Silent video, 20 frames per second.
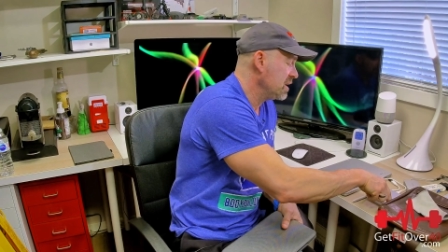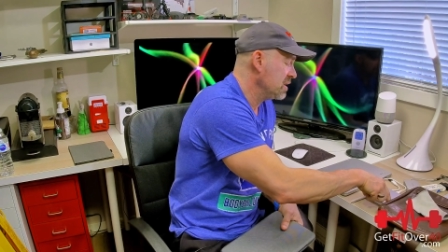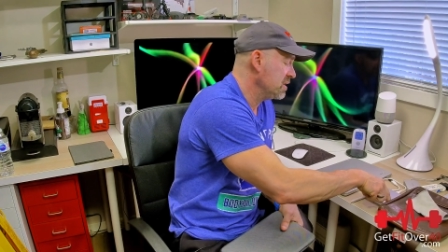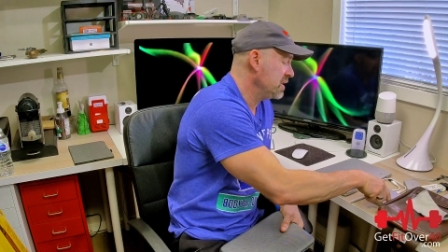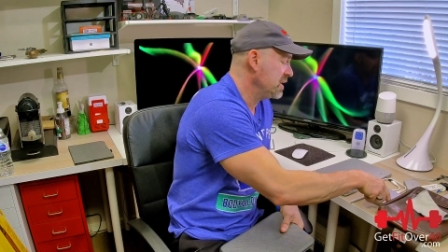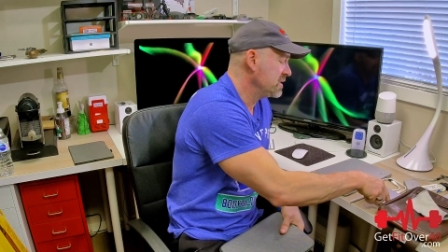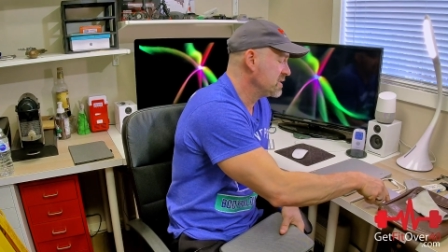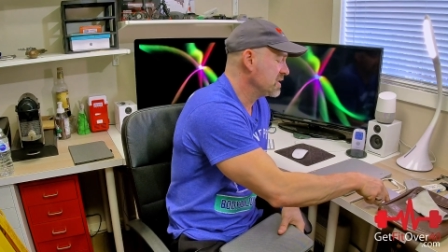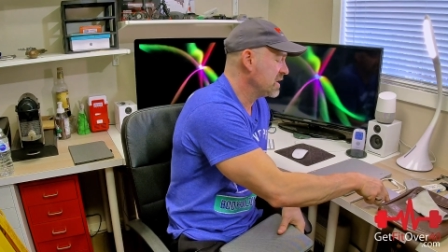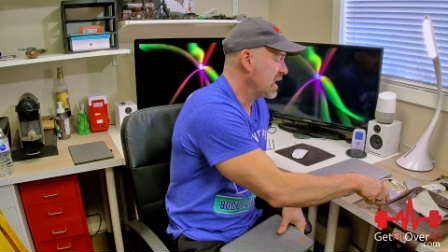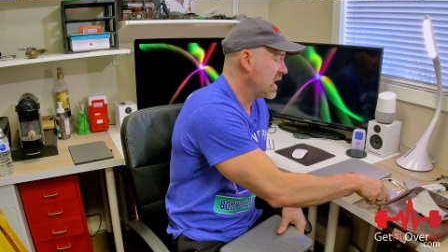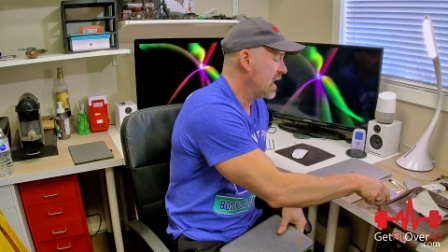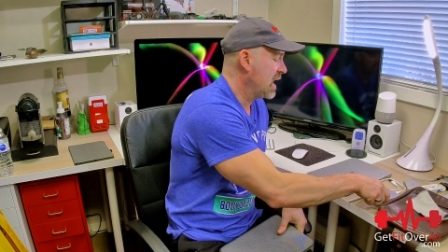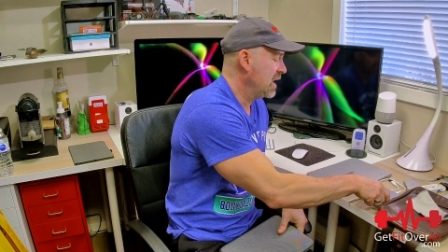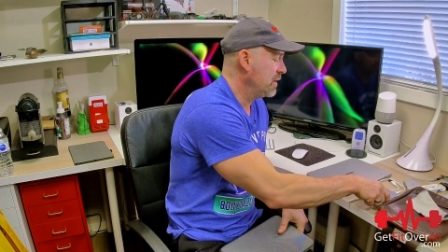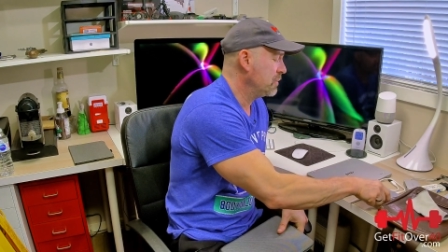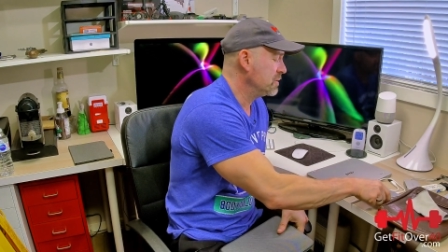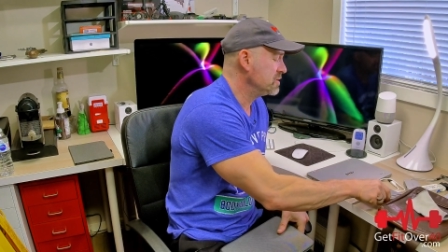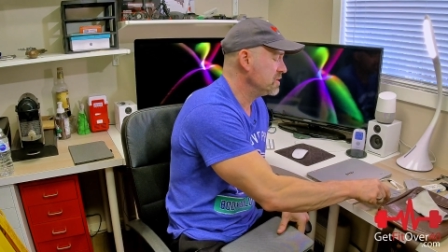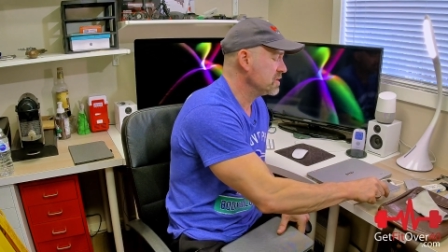this
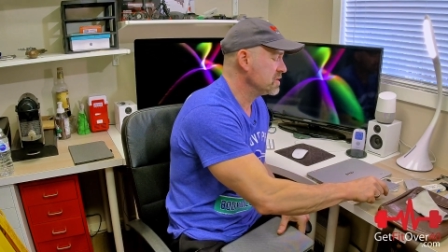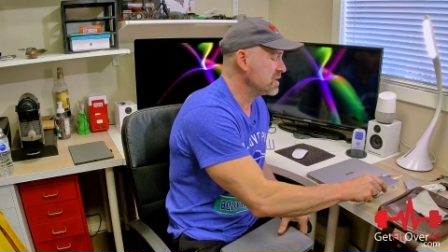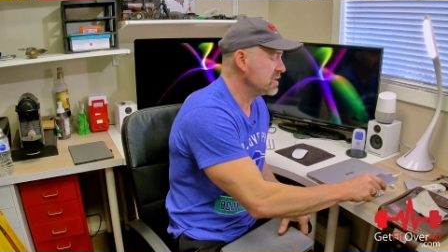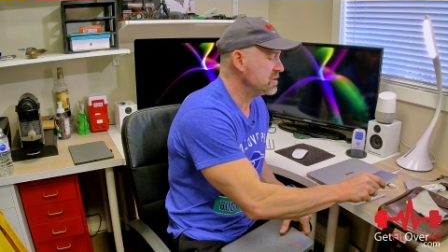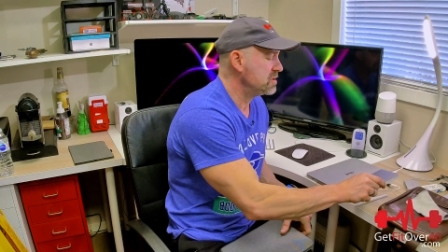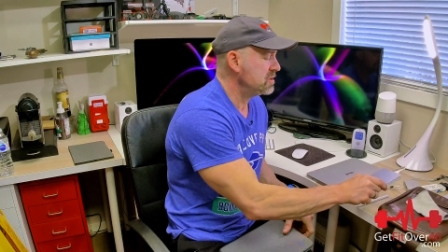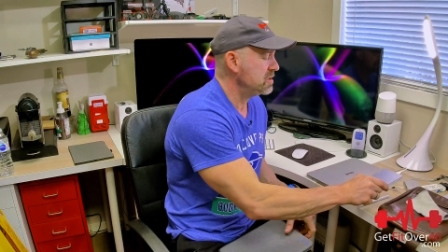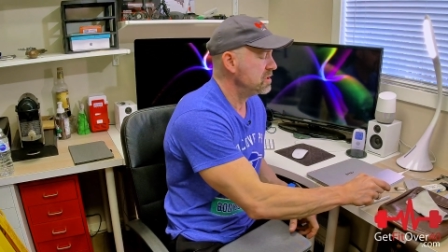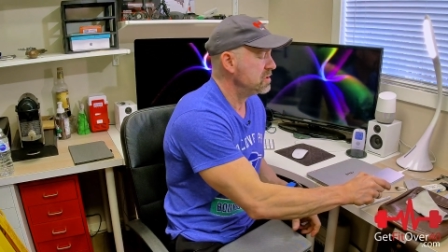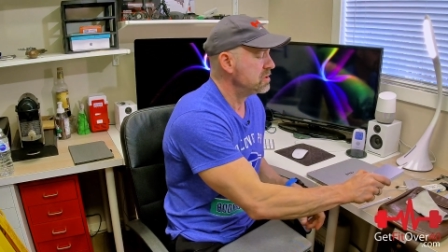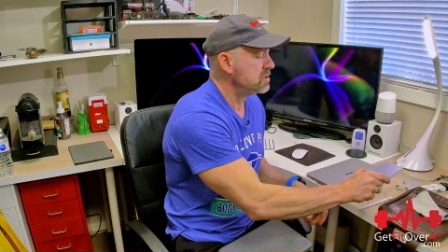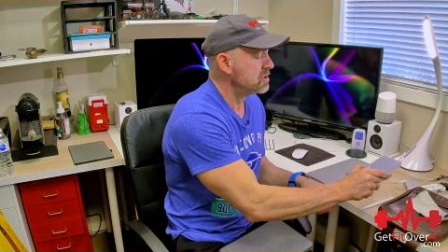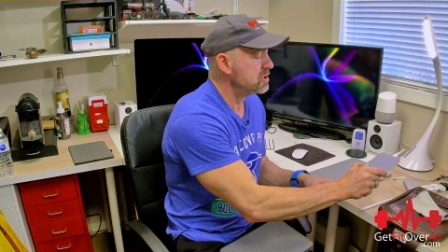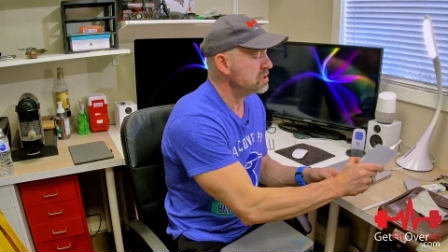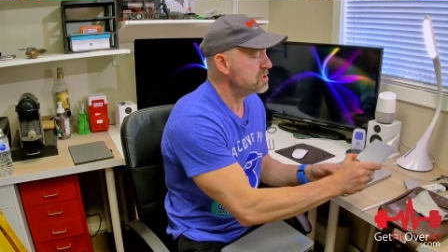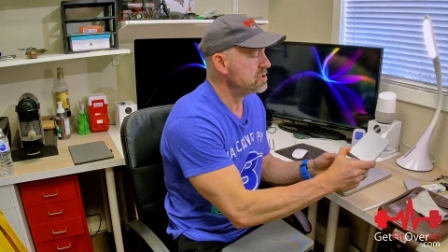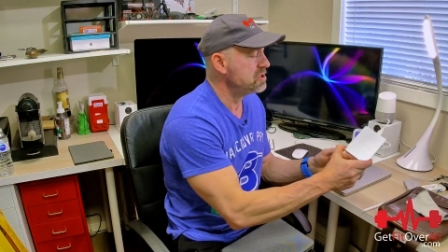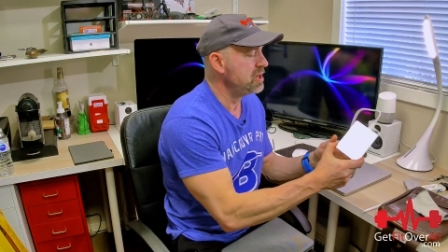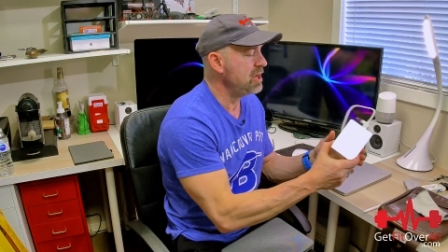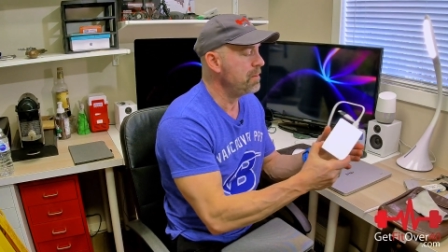guy, which is a
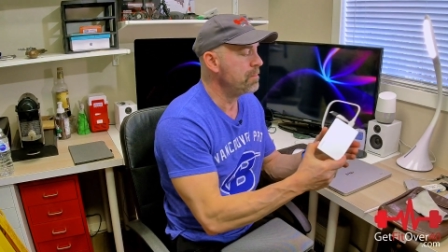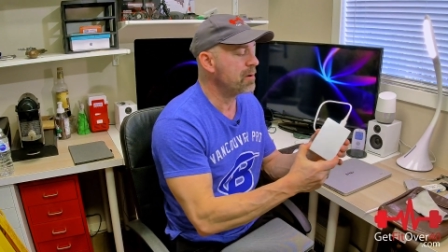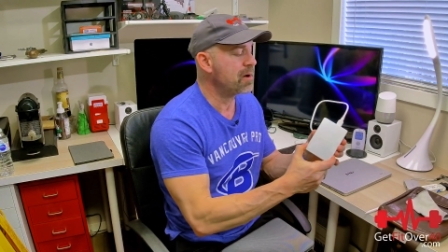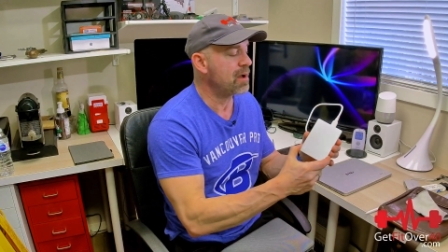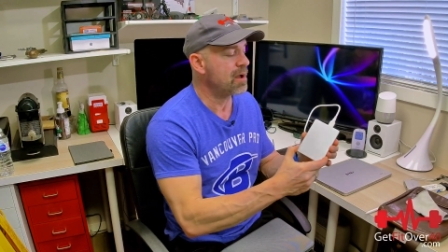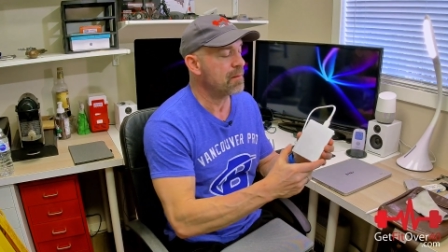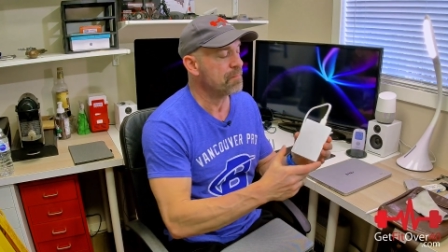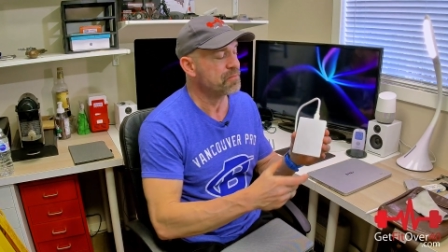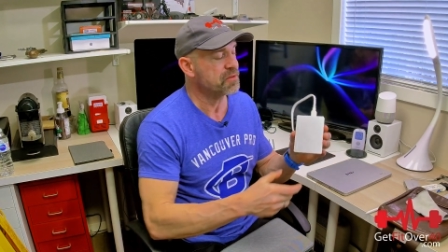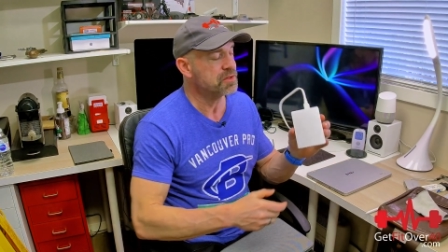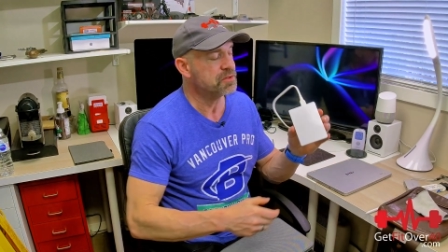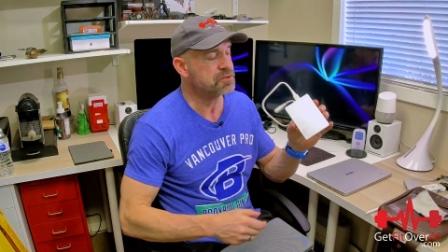Toshiba